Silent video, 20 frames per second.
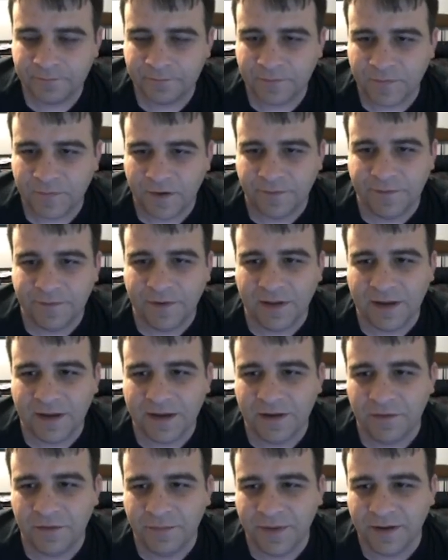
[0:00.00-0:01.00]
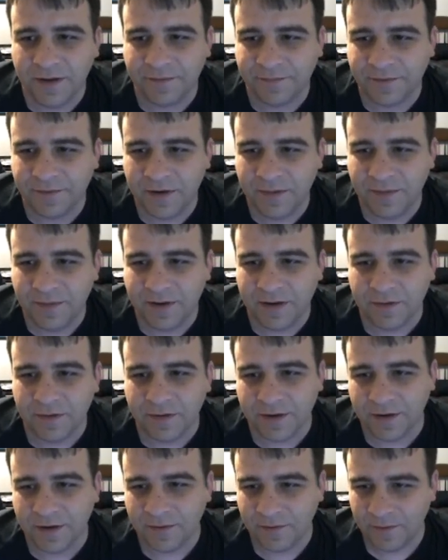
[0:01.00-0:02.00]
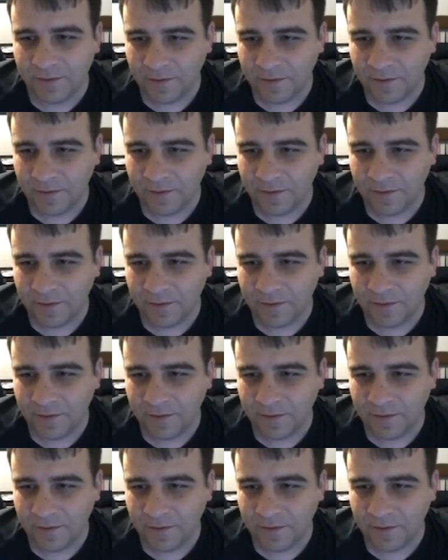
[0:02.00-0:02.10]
I feel like he'll be a freebie unit.